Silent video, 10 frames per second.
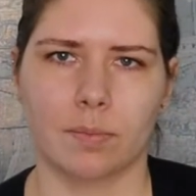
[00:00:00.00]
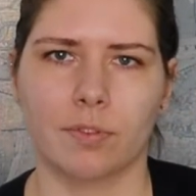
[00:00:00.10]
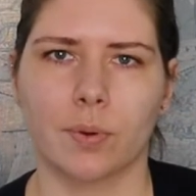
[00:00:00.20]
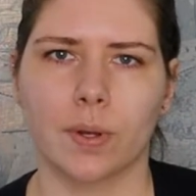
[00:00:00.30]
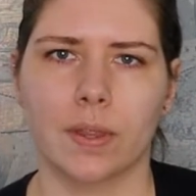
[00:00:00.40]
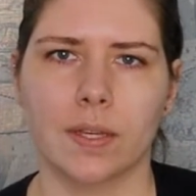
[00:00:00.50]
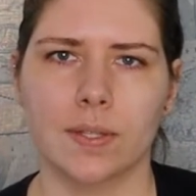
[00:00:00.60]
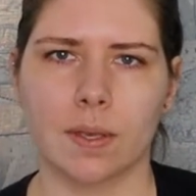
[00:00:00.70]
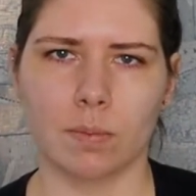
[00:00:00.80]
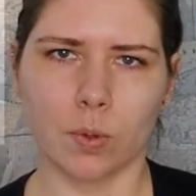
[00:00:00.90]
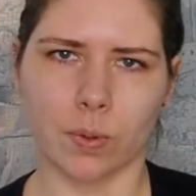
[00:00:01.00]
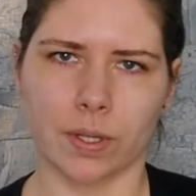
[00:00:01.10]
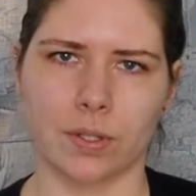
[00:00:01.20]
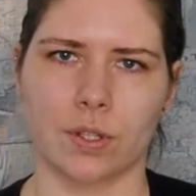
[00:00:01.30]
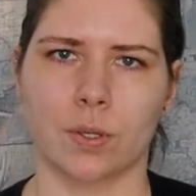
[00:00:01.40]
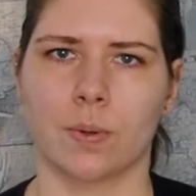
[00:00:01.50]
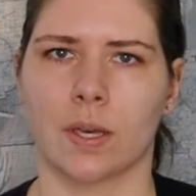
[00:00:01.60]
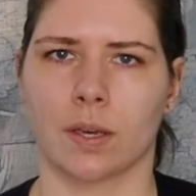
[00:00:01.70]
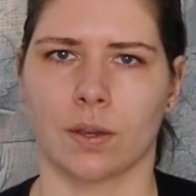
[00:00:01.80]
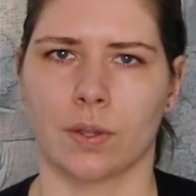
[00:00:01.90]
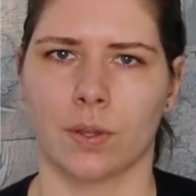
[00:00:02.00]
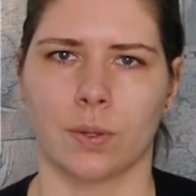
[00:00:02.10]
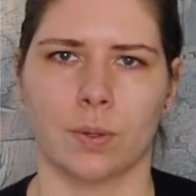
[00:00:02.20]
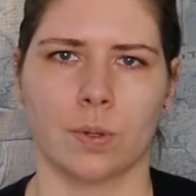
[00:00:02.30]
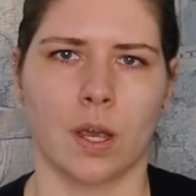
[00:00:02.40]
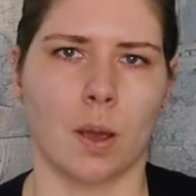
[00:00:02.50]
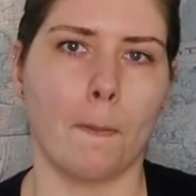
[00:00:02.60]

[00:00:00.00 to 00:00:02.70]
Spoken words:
For this, I'm going to include